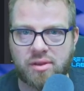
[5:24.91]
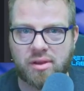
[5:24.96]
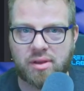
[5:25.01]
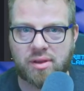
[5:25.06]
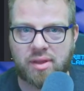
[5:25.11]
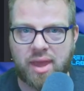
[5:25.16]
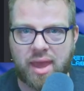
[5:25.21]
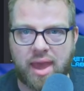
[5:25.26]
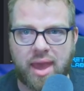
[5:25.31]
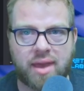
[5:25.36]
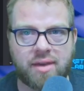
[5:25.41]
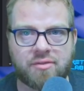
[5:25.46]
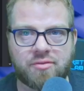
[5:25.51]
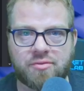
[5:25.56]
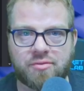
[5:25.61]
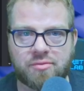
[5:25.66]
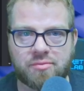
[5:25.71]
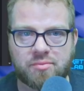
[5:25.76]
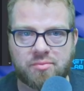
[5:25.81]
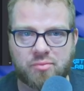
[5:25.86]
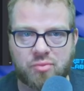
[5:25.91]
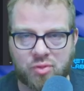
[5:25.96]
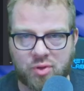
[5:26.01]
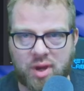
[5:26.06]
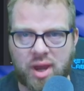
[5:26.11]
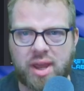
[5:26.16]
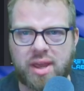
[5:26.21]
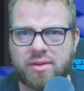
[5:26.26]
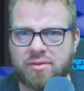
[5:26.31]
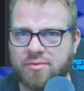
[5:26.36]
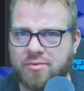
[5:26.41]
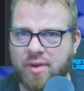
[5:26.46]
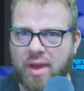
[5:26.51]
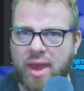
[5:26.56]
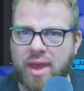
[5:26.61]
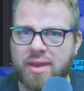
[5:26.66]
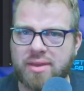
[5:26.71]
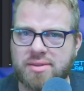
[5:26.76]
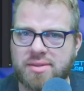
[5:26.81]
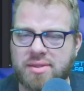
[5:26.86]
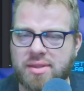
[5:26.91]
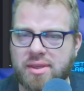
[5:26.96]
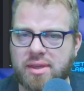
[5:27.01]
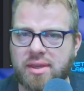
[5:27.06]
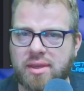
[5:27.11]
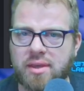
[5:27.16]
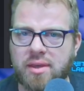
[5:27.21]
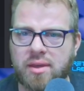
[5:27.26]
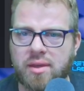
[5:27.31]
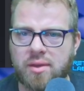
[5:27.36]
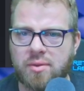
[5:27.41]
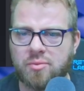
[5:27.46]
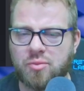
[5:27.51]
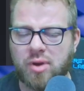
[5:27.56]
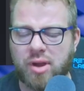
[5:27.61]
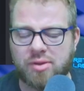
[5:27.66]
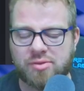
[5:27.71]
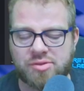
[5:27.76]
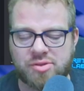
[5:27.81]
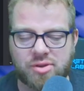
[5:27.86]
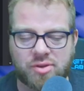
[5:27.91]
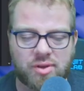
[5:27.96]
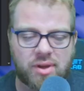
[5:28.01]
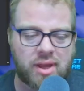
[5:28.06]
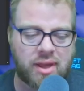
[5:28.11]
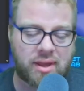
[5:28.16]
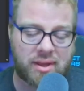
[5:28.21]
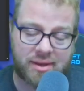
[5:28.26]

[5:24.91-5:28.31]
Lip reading: they have Brave as the browser.